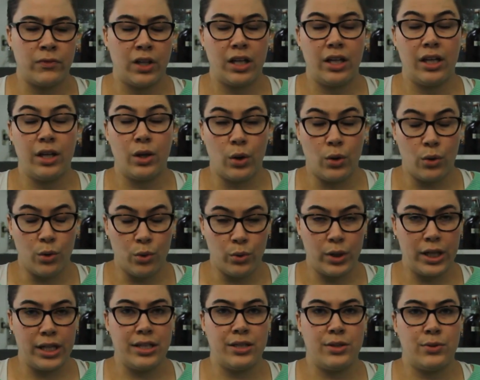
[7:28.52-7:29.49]
it
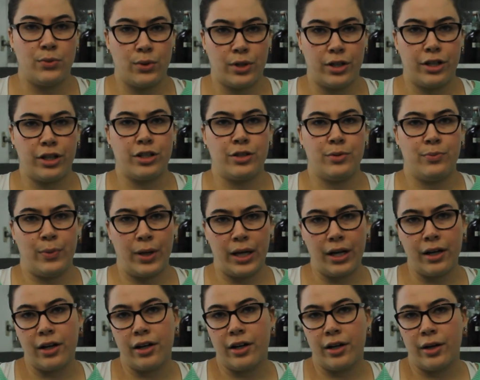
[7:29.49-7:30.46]
always works
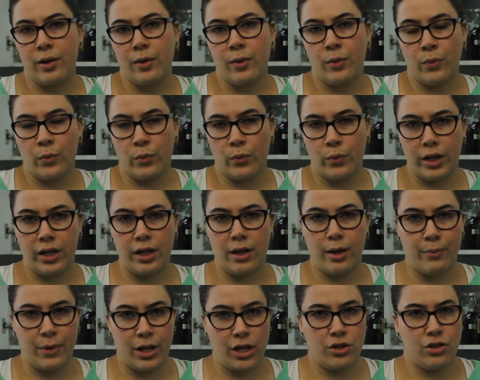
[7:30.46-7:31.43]
better when
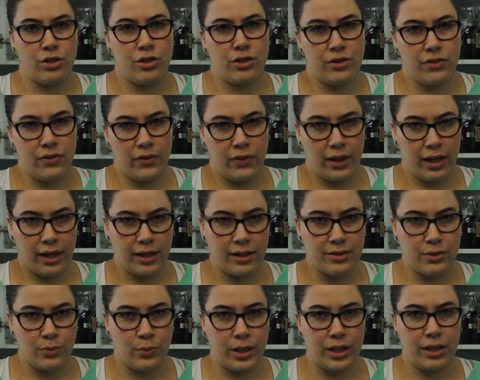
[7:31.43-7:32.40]
I measure
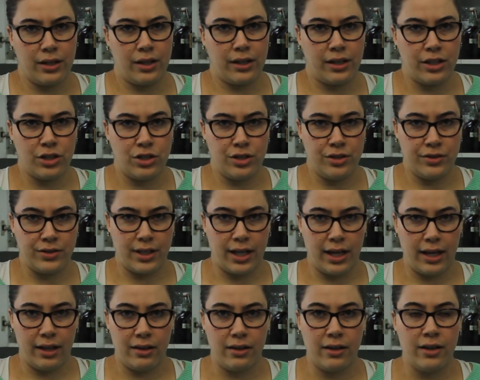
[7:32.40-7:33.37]
things with the kitchen
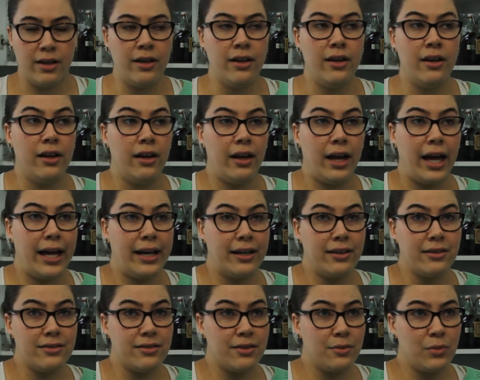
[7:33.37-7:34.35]
scale. And
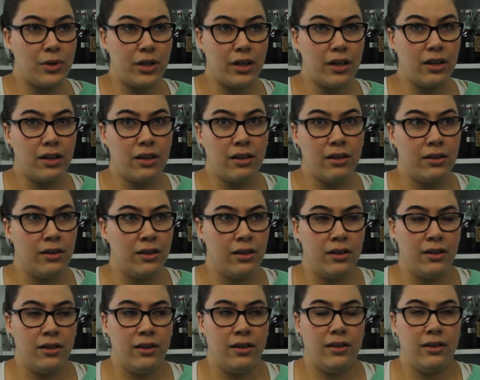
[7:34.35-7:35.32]
it's something
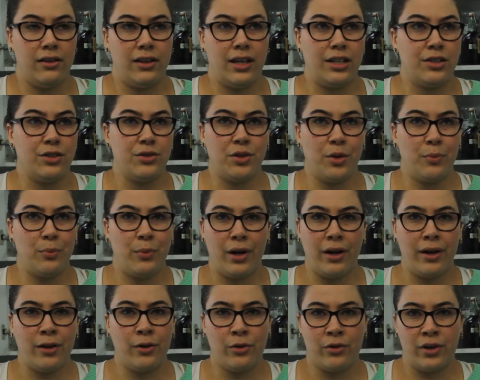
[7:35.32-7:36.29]
that you can
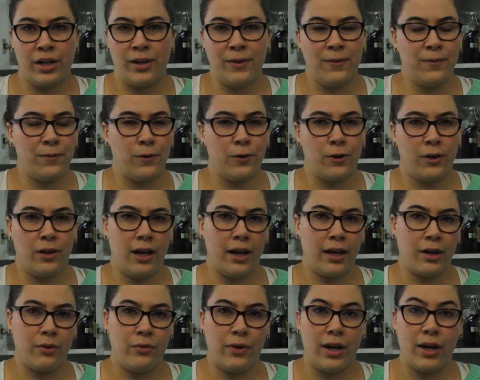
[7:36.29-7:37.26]
buy already for
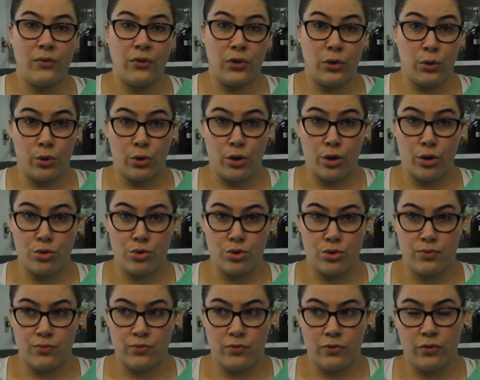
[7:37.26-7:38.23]
like €5,
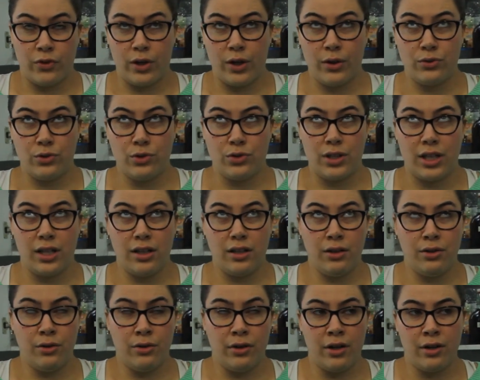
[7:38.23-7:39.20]
5 to 10
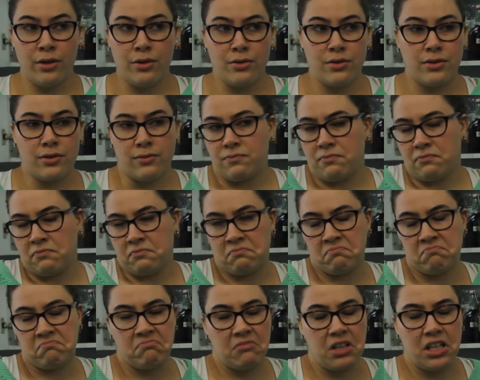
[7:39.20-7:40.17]
euros,
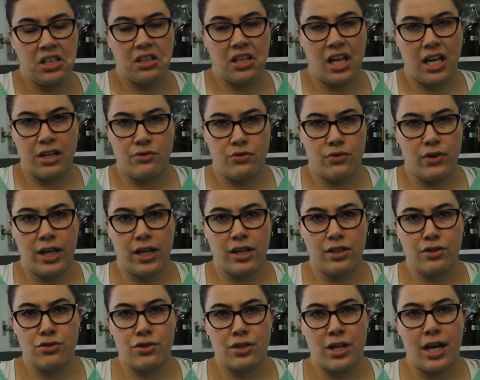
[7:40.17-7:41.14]
in that
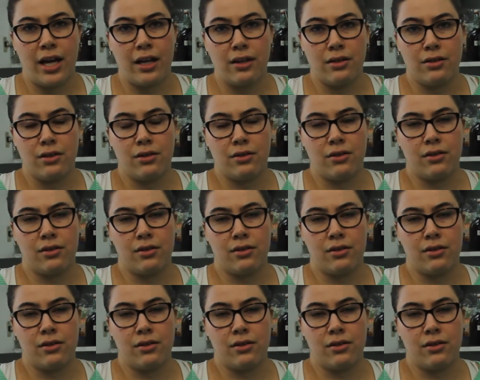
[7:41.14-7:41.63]
range, and